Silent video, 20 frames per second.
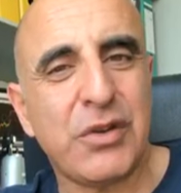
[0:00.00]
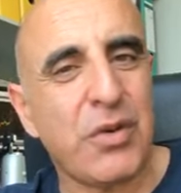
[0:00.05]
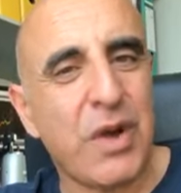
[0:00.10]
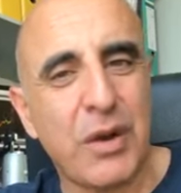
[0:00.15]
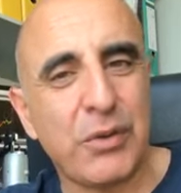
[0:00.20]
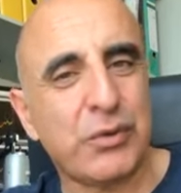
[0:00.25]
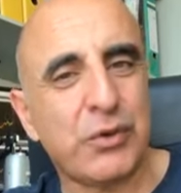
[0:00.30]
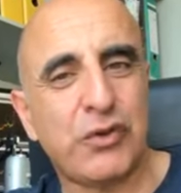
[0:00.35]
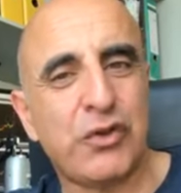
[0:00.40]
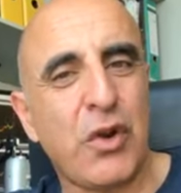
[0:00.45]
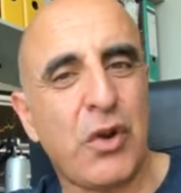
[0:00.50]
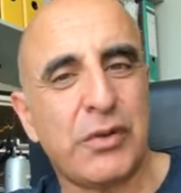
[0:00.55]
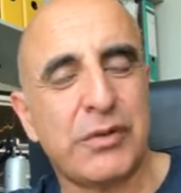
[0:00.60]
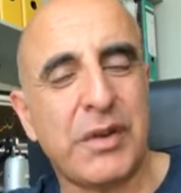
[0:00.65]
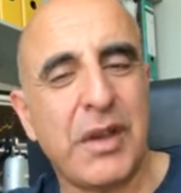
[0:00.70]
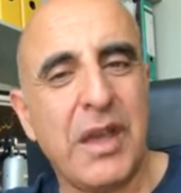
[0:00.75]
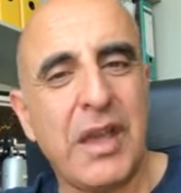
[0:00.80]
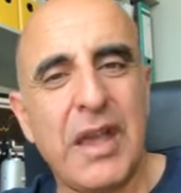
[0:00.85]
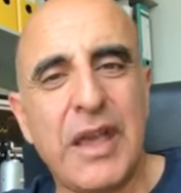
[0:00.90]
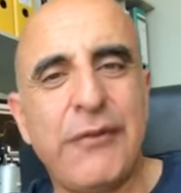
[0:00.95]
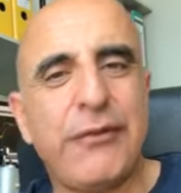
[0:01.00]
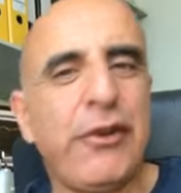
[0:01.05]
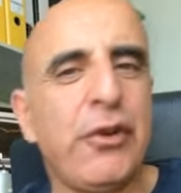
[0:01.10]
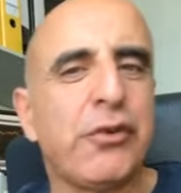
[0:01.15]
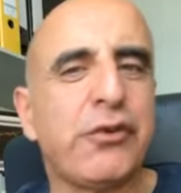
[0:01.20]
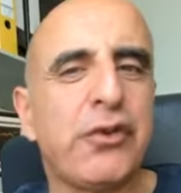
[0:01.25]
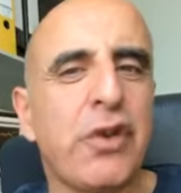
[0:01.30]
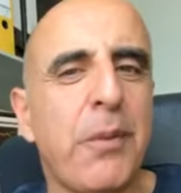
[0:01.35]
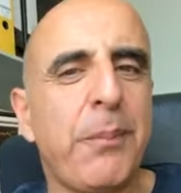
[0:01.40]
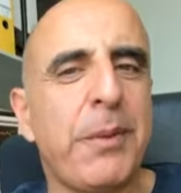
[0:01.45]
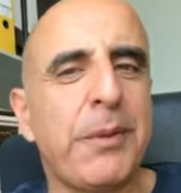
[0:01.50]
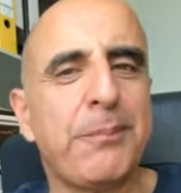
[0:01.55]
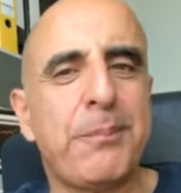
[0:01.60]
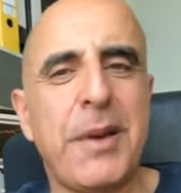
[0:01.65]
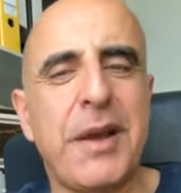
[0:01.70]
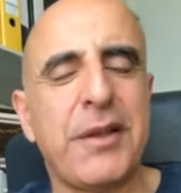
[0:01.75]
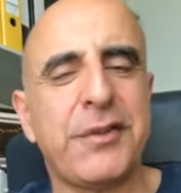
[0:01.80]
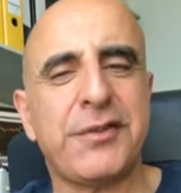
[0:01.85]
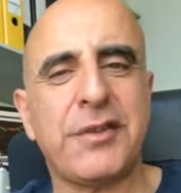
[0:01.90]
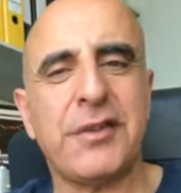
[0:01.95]
know how to short. If you stop a
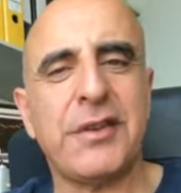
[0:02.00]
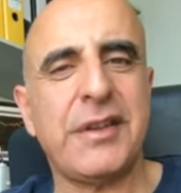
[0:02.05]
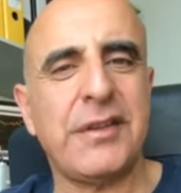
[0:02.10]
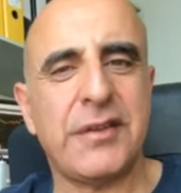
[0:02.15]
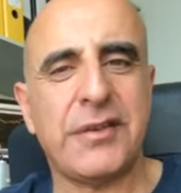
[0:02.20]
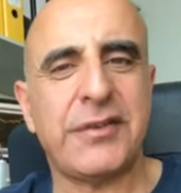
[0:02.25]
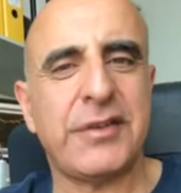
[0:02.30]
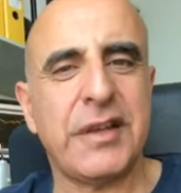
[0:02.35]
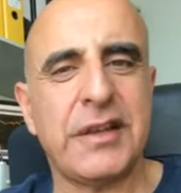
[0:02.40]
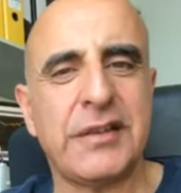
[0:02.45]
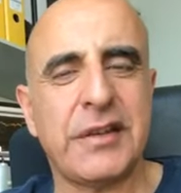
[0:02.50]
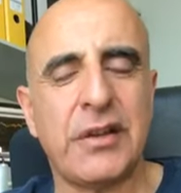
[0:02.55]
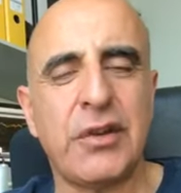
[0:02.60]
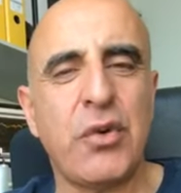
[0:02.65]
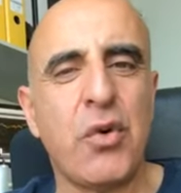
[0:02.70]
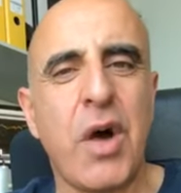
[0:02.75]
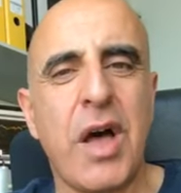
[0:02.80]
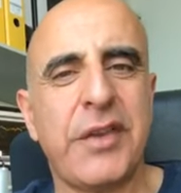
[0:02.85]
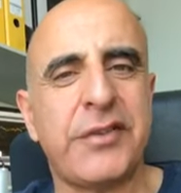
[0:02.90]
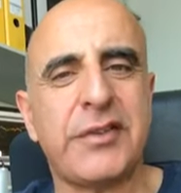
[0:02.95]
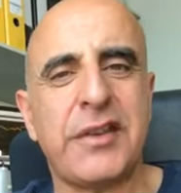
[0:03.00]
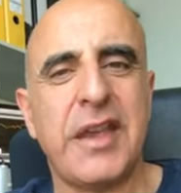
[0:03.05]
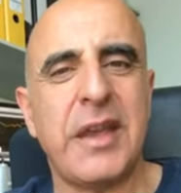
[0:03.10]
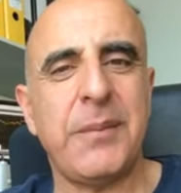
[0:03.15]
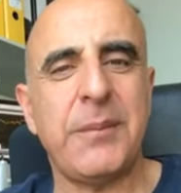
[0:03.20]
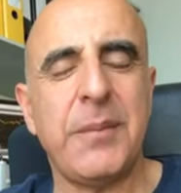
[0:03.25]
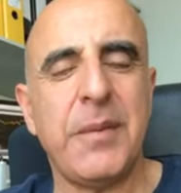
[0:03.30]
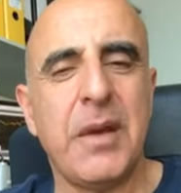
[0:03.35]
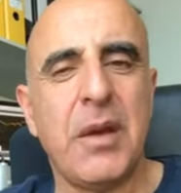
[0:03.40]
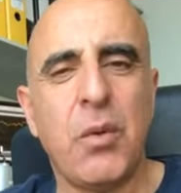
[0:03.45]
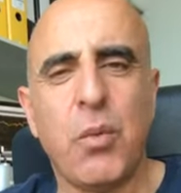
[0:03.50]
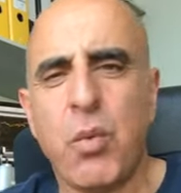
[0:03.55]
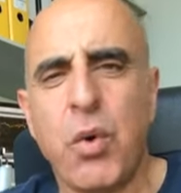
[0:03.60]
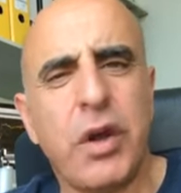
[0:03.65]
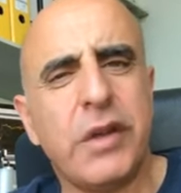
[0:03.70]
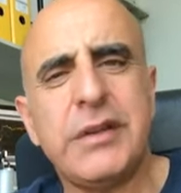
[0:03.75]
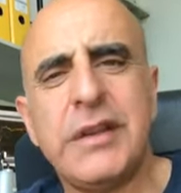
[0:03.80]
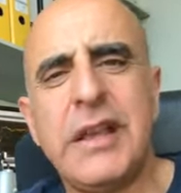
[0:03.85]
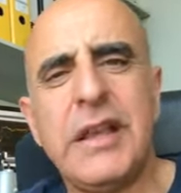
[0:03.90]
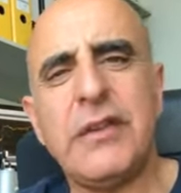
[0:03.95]
person in the street and you ask him,
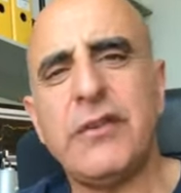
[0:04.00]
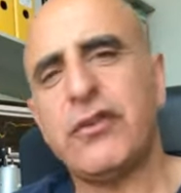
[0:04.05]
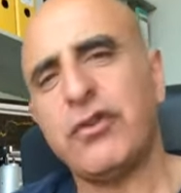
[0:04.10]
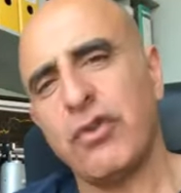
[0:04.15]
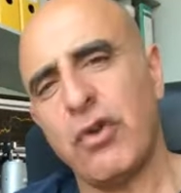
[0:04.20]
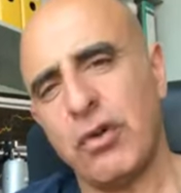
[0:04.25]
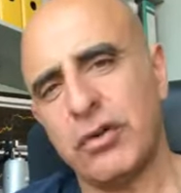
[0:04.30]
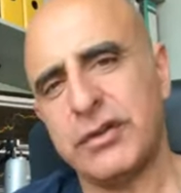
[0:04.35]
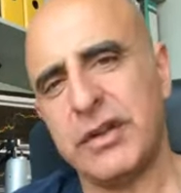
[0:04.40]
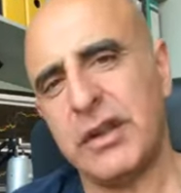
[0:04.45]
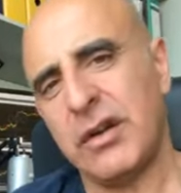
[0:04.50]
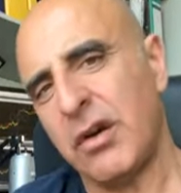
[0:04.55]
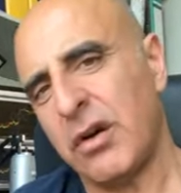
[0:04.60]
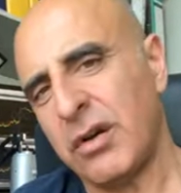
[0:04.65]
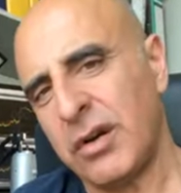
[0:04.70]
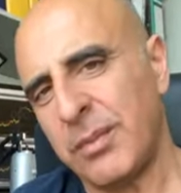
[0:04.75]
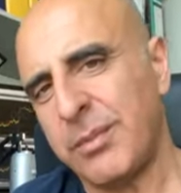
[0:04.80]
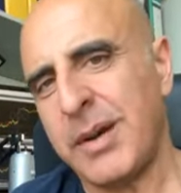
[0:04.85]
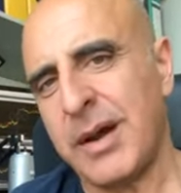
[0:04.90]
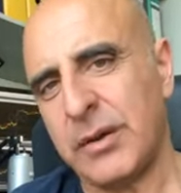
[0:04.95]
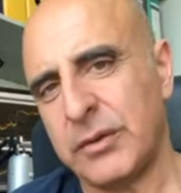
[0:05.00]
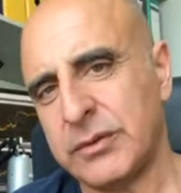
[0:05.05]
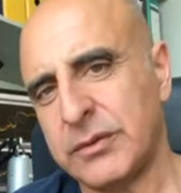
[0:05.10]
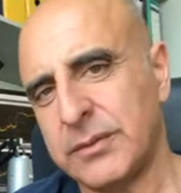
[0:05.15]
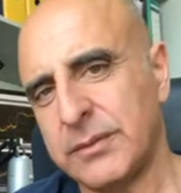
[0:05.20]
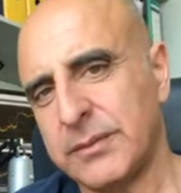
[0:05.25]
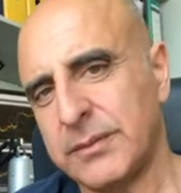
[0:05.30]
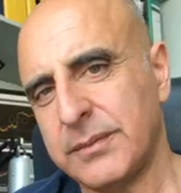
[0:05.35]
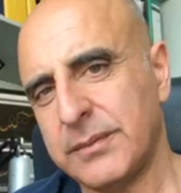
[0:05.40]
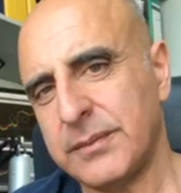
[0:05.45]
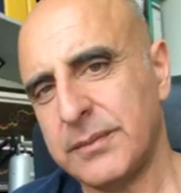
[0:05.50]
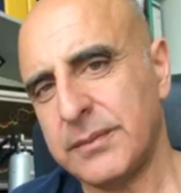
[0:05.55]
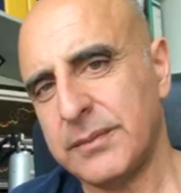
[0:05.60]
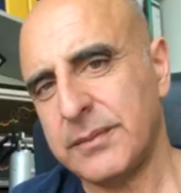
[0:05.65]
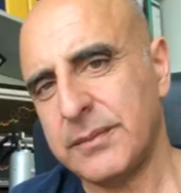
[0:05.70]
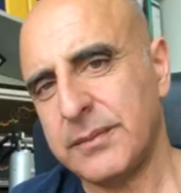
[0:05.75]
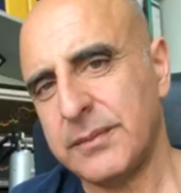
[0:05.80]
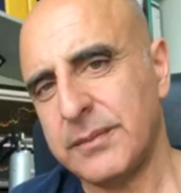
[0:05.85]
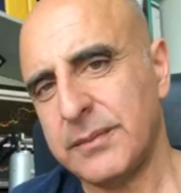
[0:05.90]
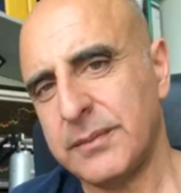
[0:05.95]
what is shorting all about?
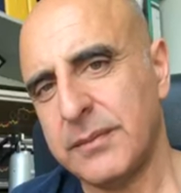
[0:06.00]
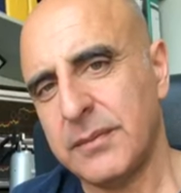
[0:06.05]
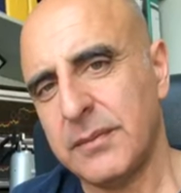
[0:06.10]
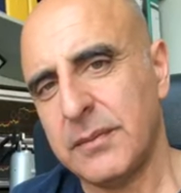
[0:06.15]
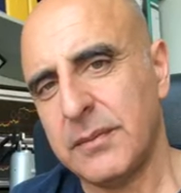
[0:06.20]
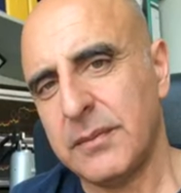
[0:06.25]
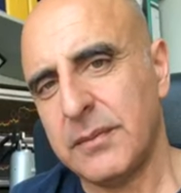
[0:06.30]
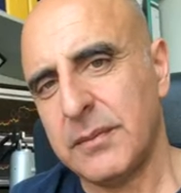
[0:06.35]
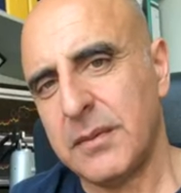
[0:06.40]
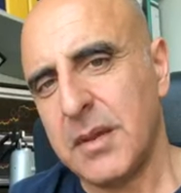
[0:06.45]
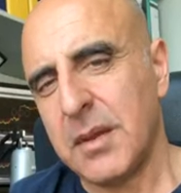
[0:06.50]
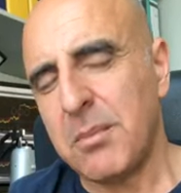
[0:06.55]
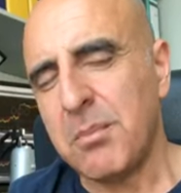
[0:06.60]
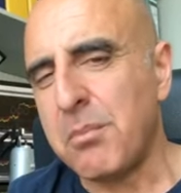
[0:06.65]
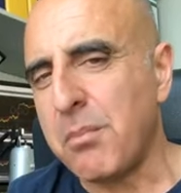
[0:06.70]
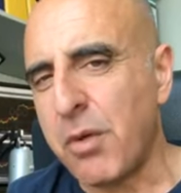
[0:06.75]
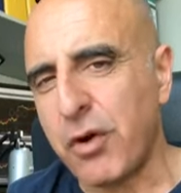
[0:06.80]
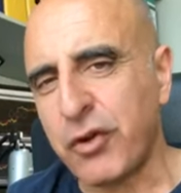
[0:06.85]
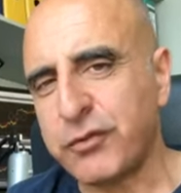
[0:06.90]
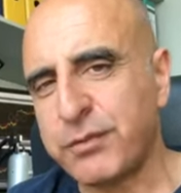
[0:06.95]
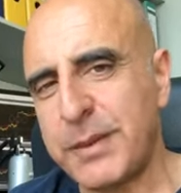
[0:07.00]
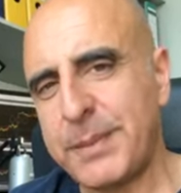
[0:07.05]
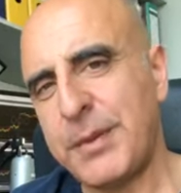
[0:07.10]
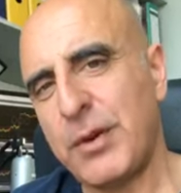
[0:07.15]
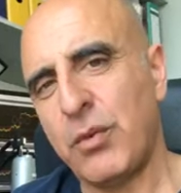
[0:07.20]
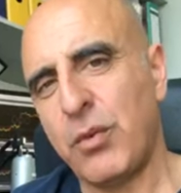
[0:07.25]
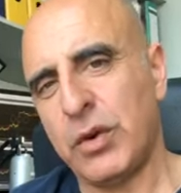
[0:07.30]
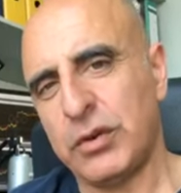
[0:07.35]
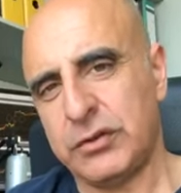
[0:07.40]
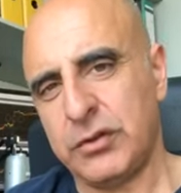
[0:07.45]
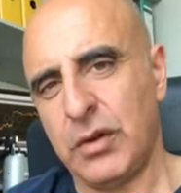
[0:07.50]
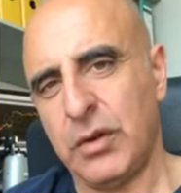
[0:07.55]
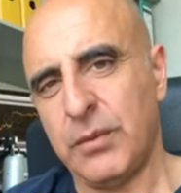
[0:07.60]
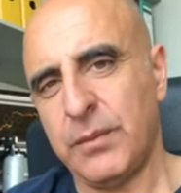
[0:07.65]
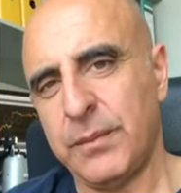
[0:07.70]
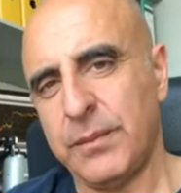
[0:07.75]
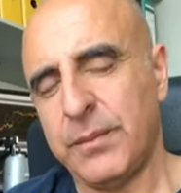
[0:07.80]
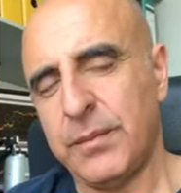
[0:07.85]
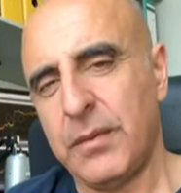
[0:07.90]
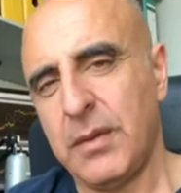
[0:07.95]
Most people won't know.
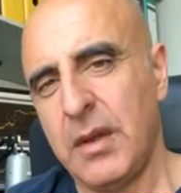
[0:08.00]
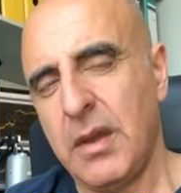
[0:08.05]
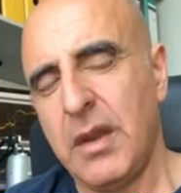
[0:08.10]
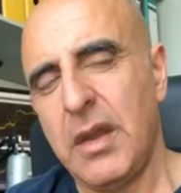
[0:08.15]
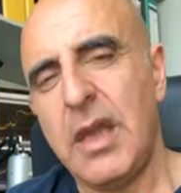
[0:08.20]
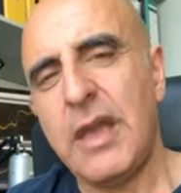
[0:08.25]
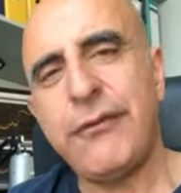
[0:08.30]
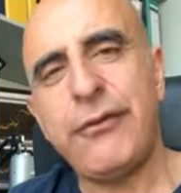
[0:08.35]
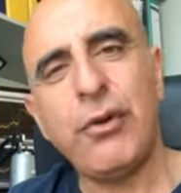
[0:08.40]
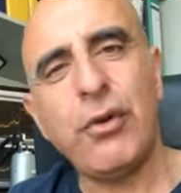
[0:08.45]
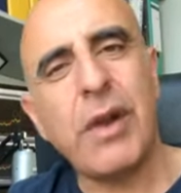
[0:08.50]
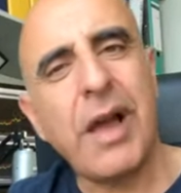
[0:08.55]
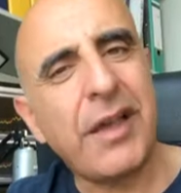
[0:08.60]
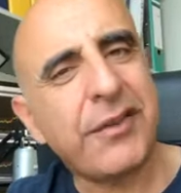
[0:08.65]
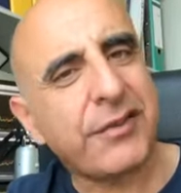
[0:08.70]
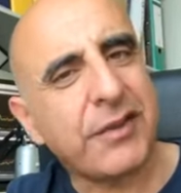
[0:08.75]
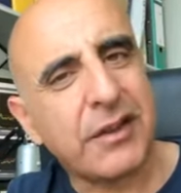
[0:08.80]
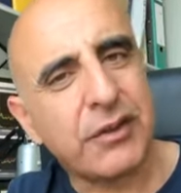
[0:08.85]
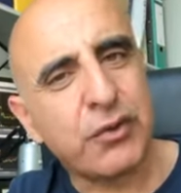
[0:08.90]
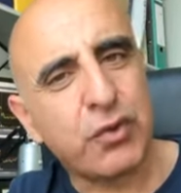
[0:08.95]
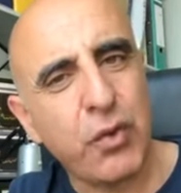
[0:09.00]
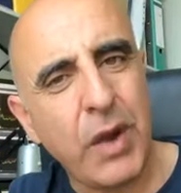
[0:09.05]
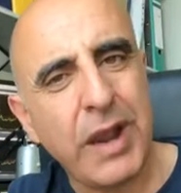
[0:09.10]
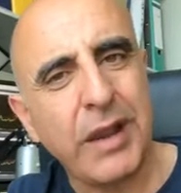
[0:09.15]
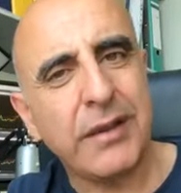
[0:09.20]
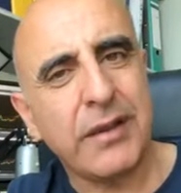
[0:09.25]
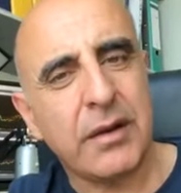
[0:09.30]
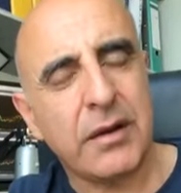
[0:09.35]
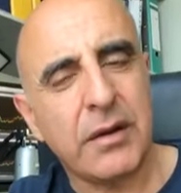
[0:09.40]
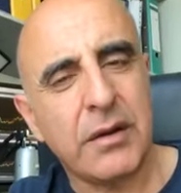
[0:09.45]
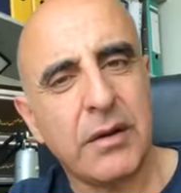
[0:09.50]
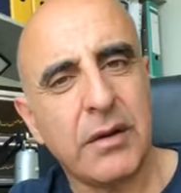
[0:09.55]
If you ask a trader